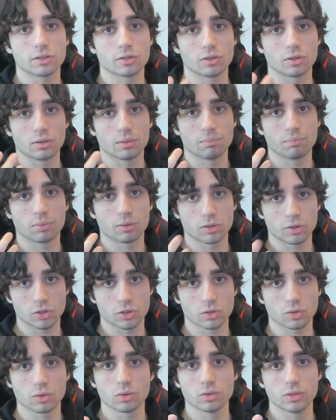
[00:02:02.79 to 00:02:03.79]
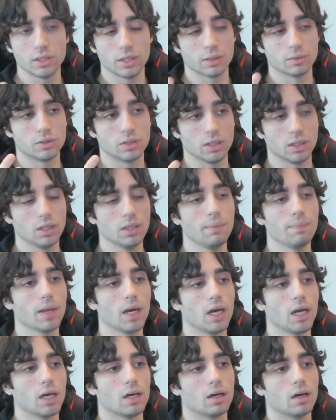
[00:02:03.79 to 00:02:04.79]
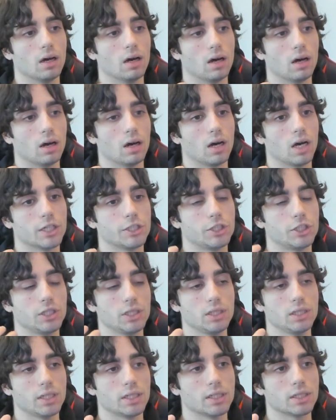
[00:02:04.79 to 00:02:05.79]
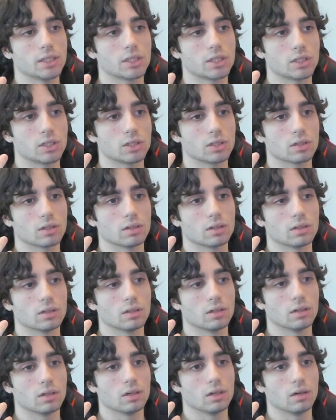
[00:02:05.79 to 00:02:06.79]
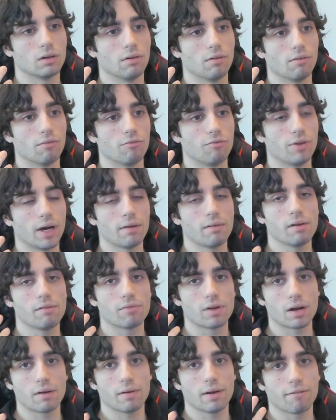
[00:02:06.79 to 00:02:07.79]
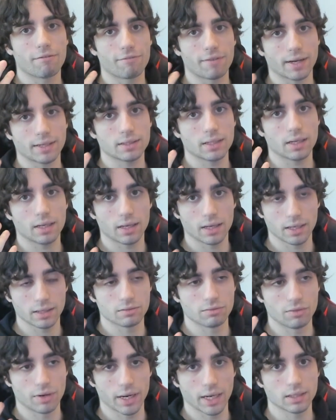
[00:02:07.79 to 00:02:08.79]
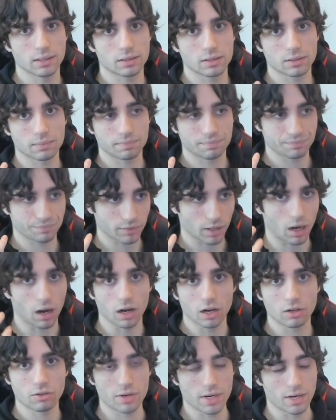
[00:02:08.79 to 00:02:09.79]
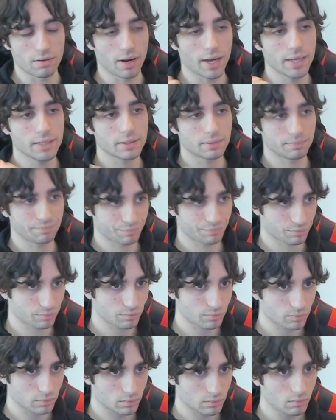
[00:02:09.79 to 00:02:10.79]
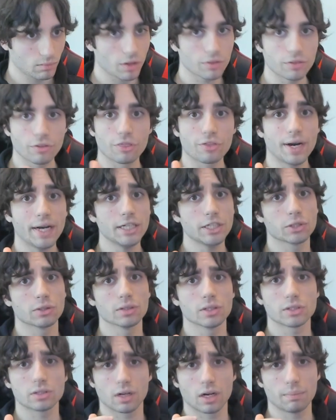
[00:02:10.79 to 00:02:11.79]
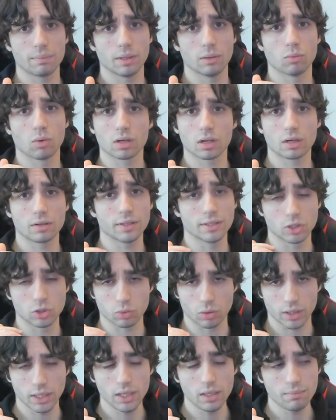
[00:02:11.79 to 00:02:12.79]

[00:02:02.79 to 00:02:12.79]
Her personal DOT. She is very, very effect hit rate hungry, right? The threshold is going to be 120.